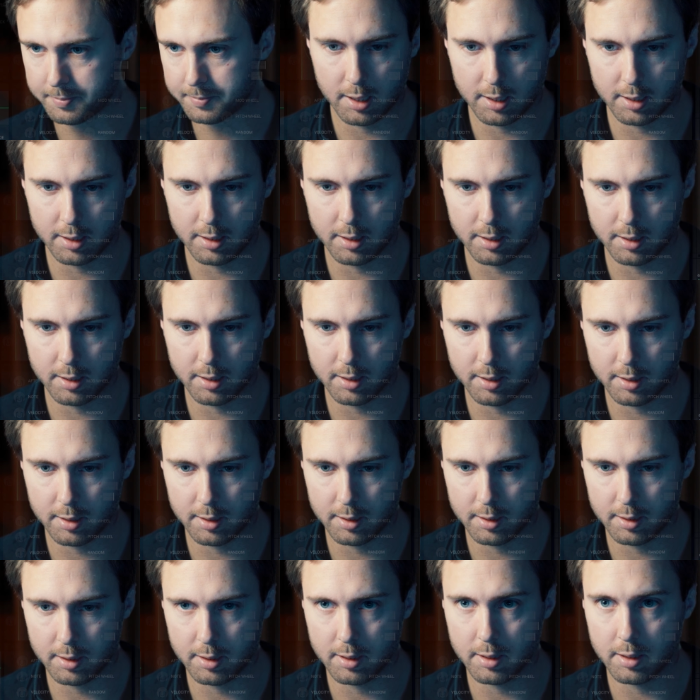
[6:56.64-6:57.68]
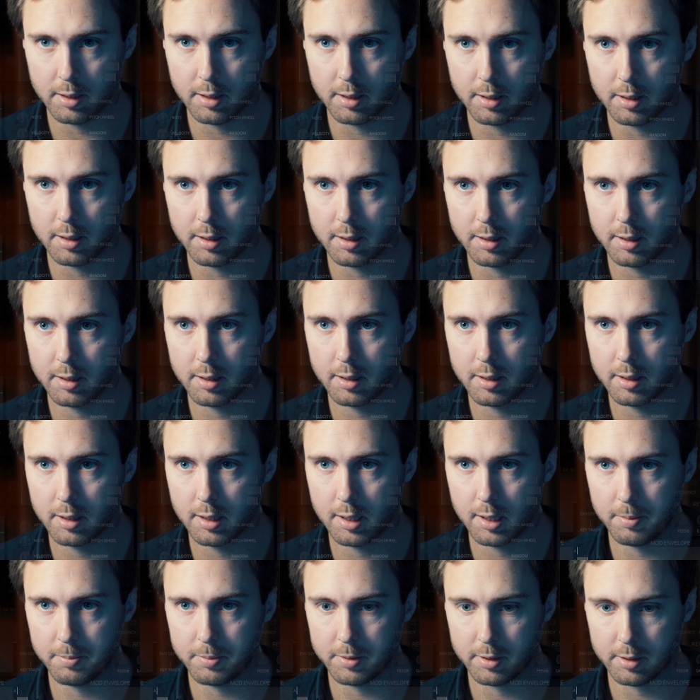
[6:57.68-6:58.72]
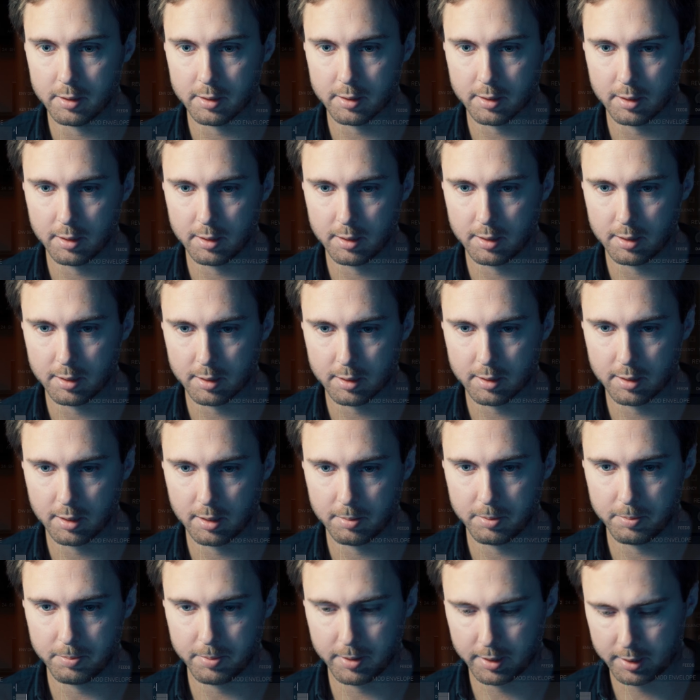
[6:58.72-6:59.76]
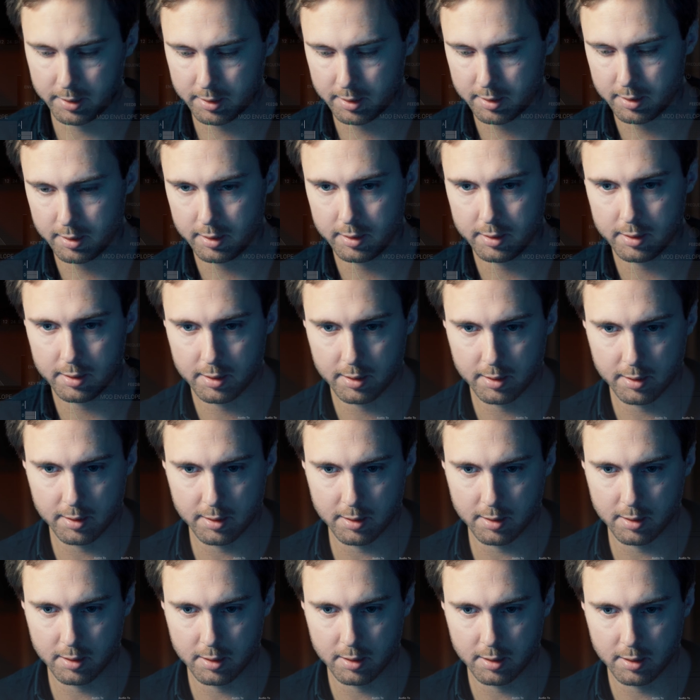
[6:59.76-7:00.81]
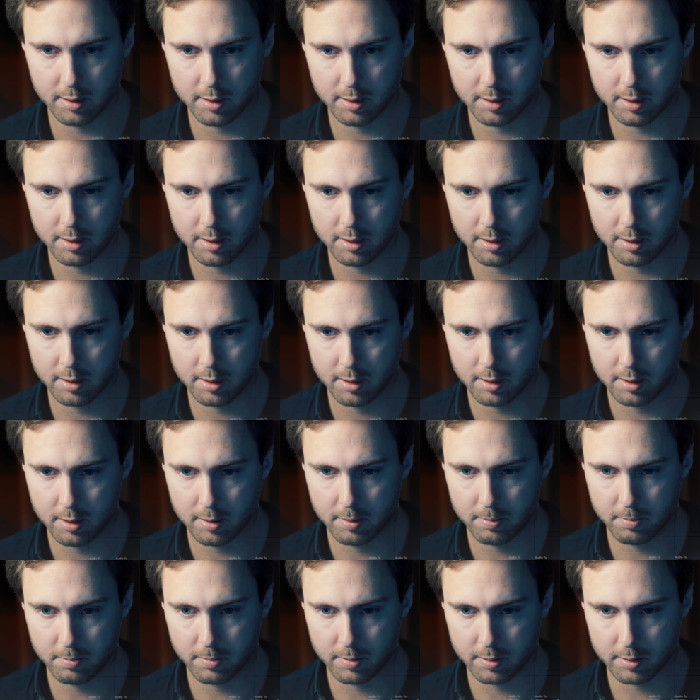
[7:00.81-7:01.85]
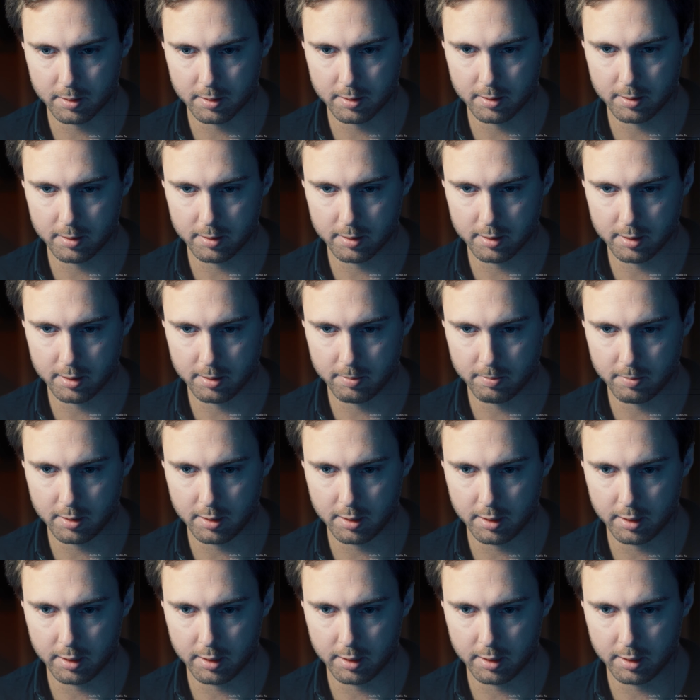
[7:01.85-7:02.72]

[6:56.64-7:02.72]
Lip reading: And I'm just gonna copy paste this because I'm